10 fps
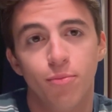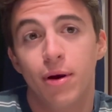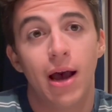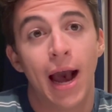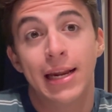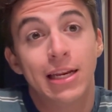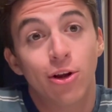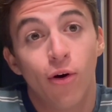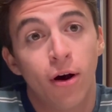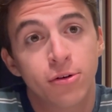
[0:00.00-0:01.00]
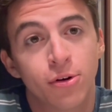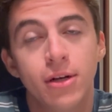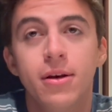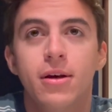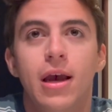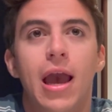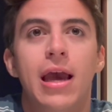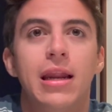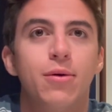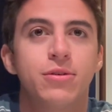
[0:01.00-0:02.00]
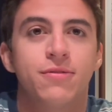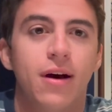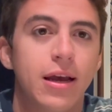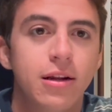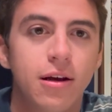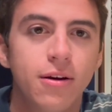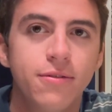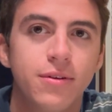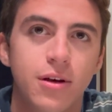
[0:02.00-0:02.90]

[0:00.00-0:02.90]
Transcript: but I didn't go hungry, and it was fine enough.